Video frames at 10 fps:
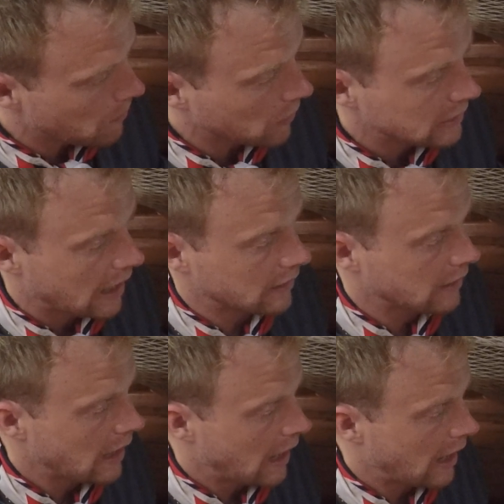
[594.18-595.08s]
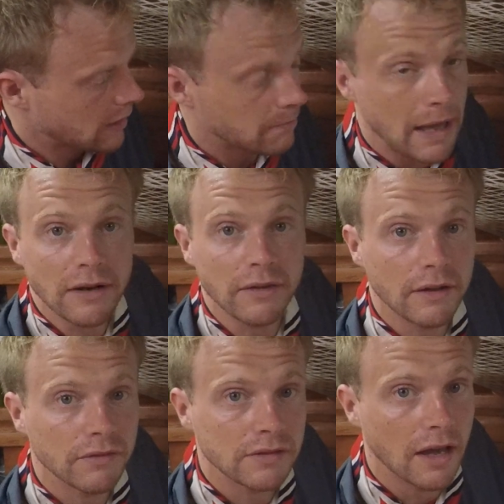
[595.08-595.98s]
one side and the main on the
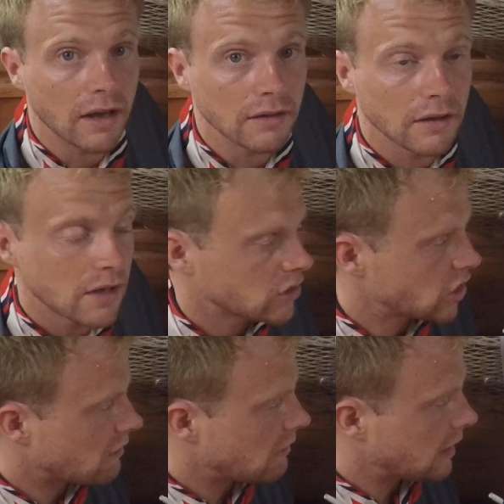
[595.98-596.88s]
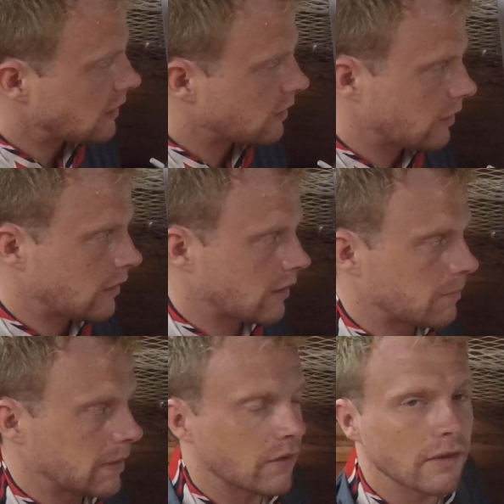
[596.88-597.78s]
other side. Generally, they're going
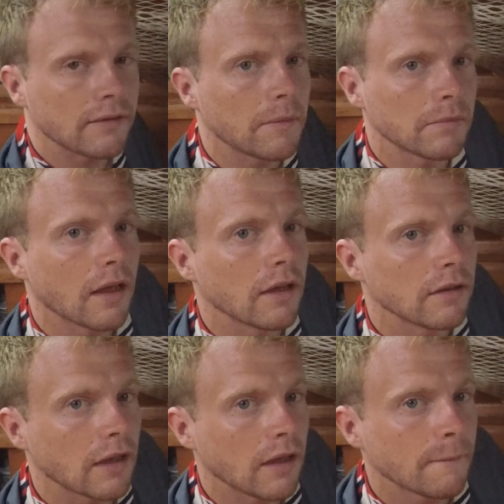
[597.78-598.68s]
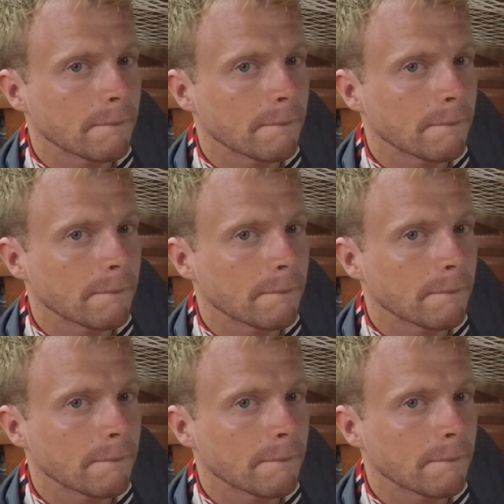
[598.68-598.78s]
to be on the same side, okay?